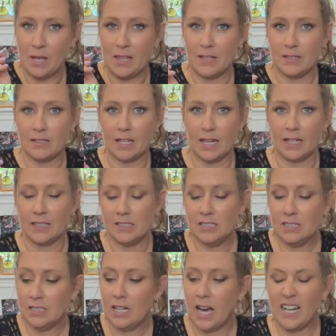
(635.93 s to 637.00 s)
That's like,
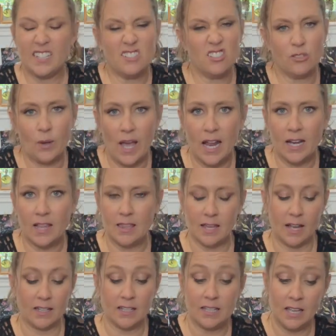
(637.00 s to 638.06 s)
I can do anything,
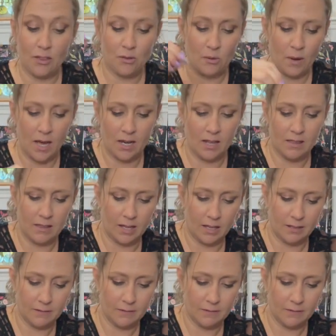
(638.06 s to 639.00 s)
I can get through anything.